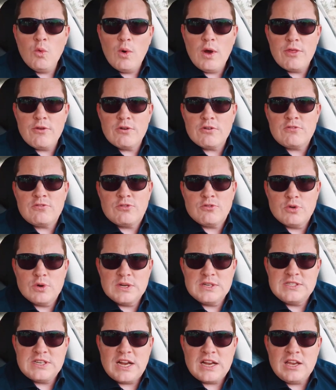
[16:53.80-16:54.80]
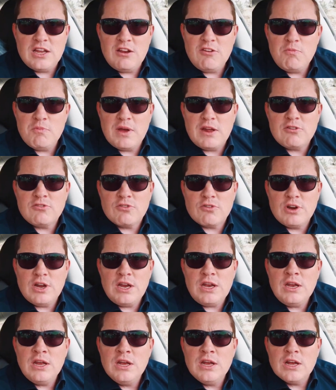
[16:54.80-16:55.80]
whether it's through executive
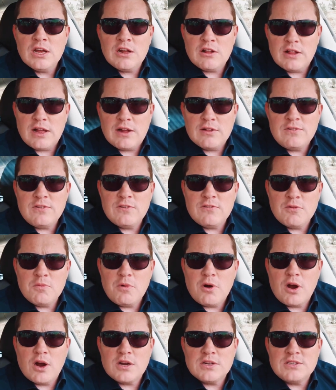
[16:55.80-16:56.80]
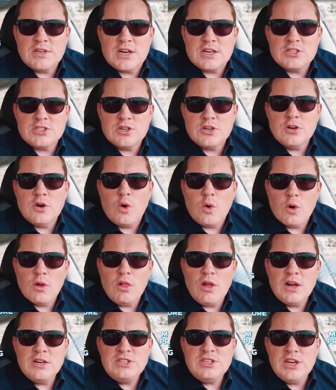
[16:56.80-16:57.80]
mentoring, cloud system architecture, or
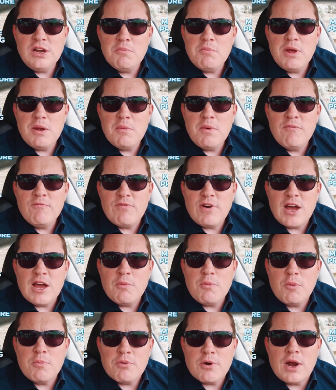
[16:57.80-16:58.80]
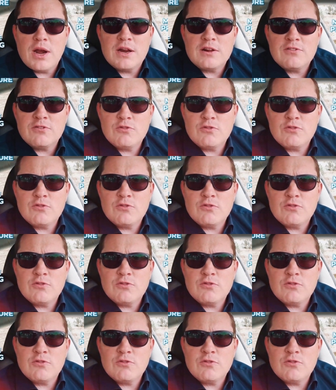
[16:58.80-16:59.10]
launching a minimum viable product